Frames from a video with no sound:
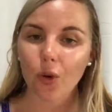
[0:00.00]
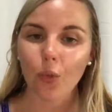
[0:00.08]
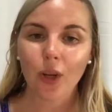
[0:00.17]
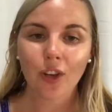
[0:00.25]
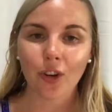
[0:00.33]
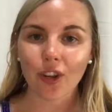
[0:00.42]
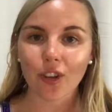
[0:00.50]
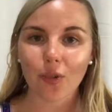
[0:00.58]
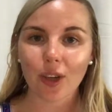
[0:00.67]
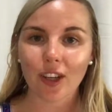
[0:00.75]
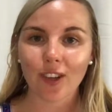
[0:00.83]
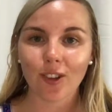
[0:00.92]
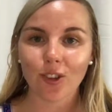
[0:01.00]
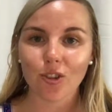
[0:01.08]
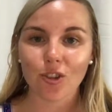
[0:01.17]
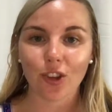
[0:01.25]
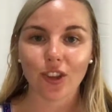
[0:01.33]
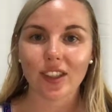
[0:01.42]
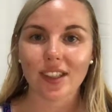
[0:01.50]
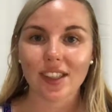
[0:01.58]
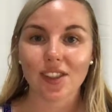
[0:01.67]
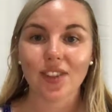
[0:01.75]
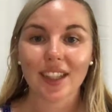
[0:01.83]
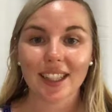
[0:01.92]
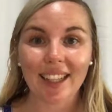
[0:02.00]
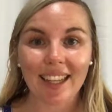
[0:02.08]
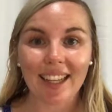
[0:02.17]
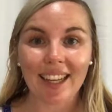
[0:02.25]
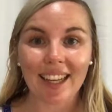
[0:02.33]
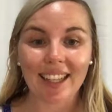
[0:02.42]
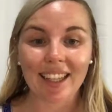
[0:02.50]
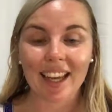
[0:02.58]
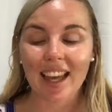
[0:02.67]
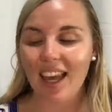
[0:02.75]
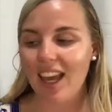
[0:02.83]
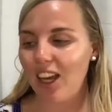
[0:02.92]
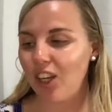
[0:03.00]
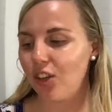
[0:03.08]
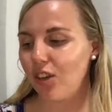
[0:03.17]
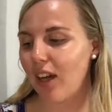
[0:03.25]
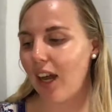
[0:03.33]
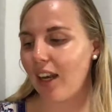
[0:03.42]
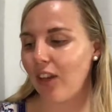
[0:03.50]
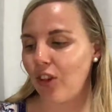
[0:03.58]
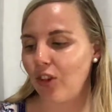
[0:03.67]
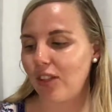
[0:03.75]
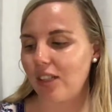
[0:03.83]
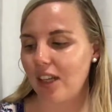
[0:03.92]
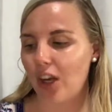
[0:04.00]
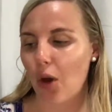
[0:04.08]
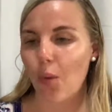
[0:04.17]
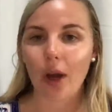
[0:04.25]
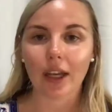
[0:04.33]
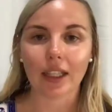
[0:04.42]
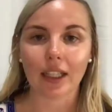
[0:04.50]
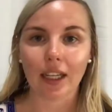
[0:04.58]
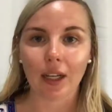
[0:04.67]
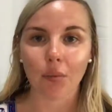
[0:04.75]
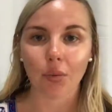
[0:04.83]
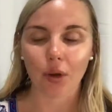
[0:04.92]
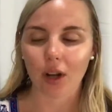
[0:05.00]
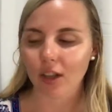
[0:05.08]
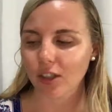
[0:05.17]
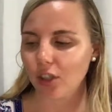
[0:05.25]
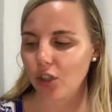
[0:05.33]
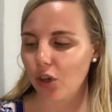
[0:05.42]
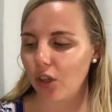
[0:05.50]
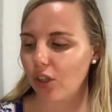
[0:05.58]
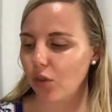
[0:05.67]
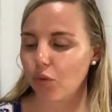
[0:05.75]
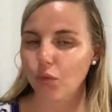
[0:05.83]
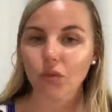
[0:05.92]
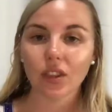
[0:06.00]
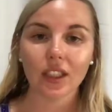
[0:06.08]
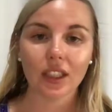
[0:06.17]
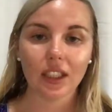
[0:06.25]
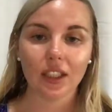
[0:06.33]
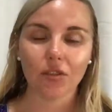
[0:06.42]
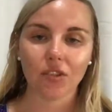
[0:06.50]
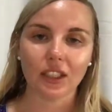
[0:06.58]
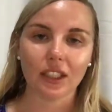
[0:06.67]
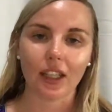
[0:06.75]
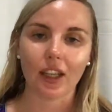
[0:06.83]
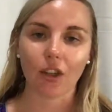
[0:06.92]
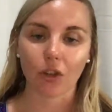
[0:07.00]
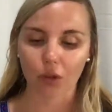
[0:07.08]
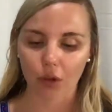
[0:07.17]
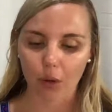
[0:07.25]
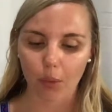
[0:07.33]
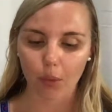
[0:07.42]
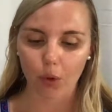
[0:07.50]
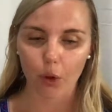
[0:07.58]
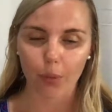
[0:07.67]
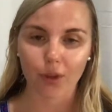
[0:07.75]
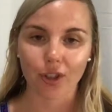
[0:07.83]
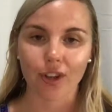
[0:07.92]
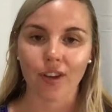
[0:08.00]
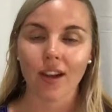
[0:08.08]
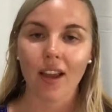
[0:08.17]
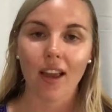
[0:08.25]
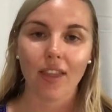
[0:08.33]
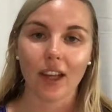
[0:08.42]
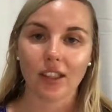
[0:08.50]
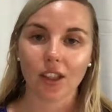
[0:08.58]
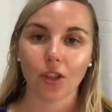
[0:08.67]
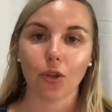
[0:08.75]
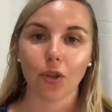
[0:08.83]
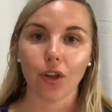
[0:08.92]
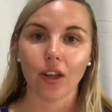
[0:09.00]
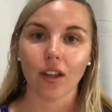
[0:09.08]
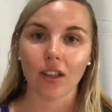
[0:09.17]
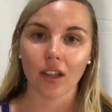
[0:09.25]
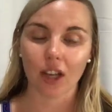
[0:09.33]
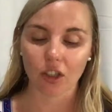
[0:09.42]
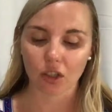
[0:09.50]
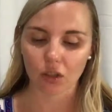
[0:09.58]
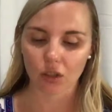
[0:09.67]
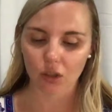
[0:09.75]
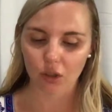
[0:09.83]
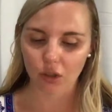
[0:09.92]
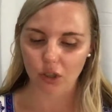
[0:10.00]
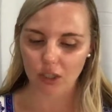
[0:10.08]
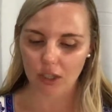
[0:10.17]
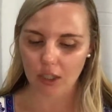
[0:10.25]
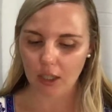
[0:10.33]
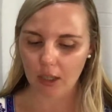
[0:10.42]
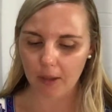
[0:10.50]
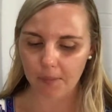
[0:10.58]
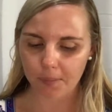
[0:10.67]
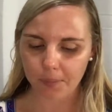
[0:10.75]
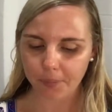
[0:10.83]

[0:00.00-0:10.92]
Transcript: We know that we can also use this for cleaning and creating those DIY cleaning products. So it's a really, really incredible option that's included in the Nature Solutions kit.